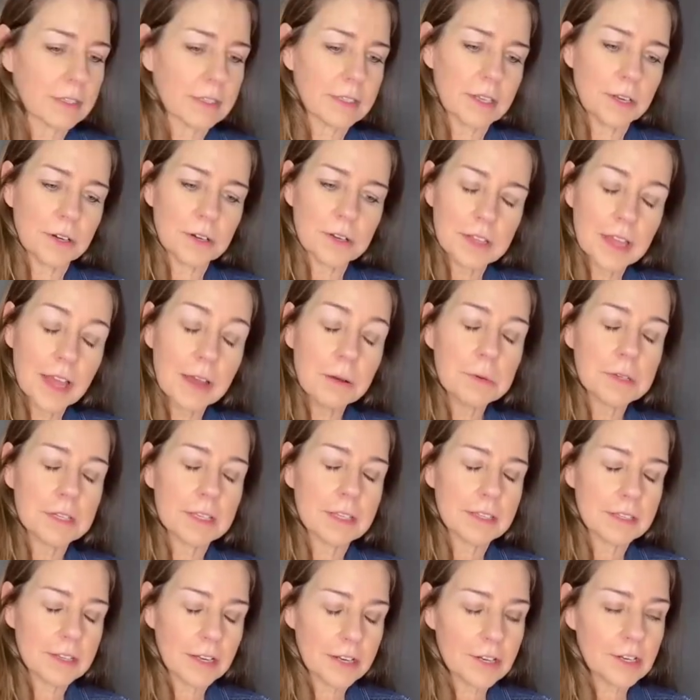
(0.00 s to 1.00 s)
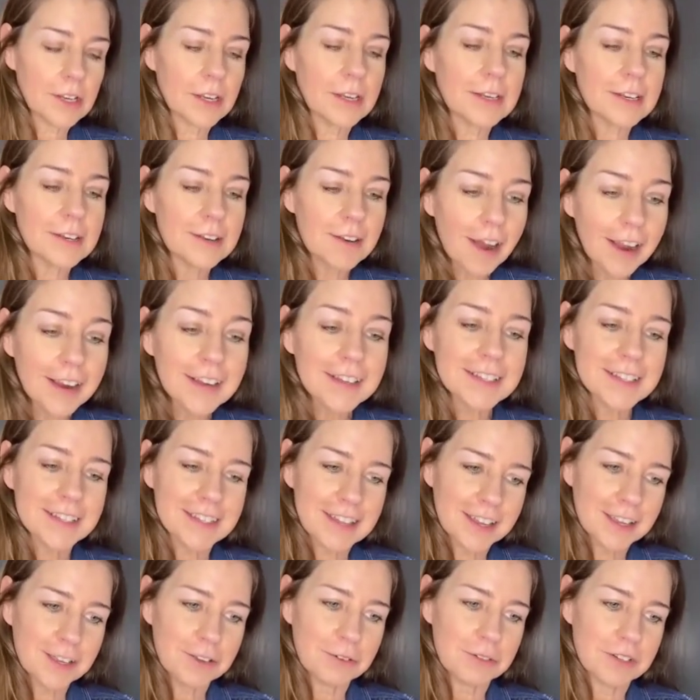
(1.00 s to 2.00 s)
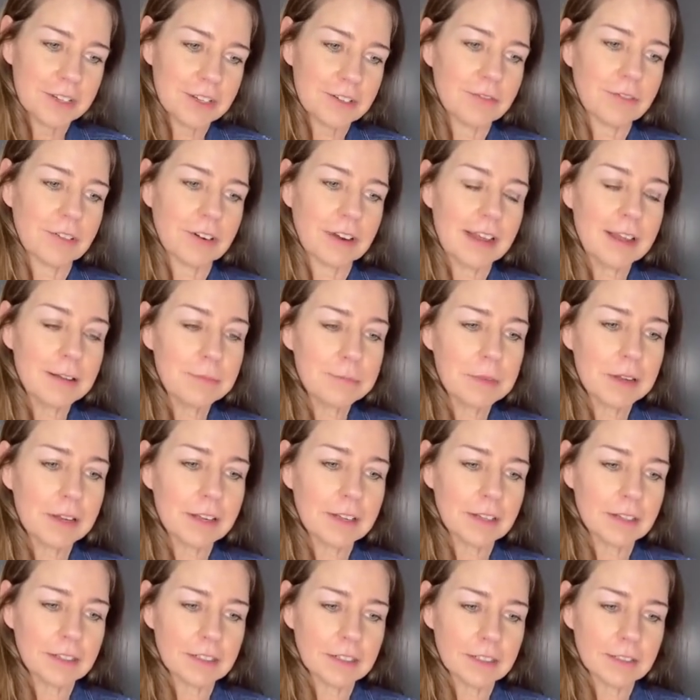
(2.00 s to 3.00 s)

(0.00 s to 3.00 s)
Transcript: Sarah, that was such a nice thing you did for Emma.